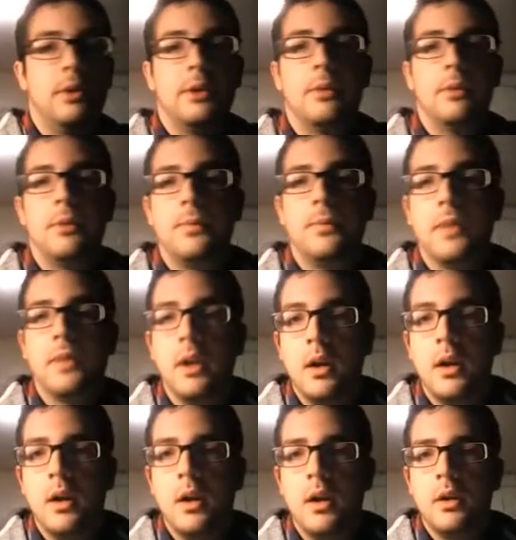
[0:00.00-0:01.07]
cool.
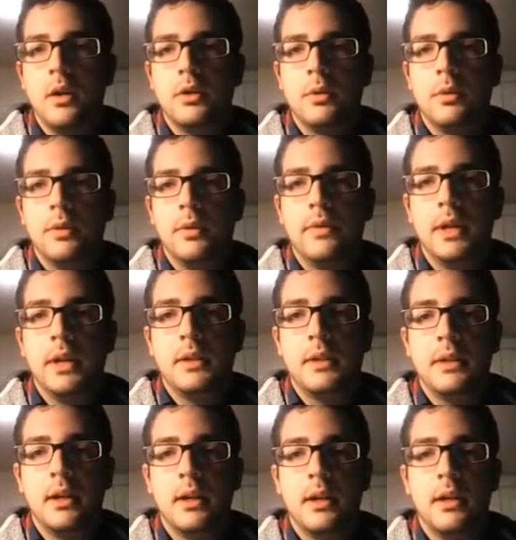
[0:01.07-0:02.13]
So we've
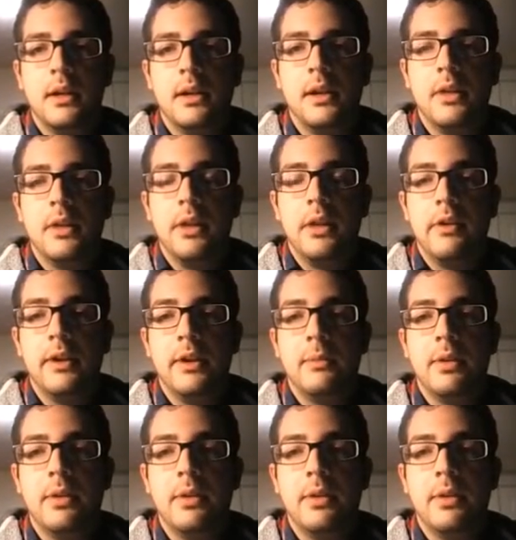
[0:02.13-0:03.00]
got an Ethereum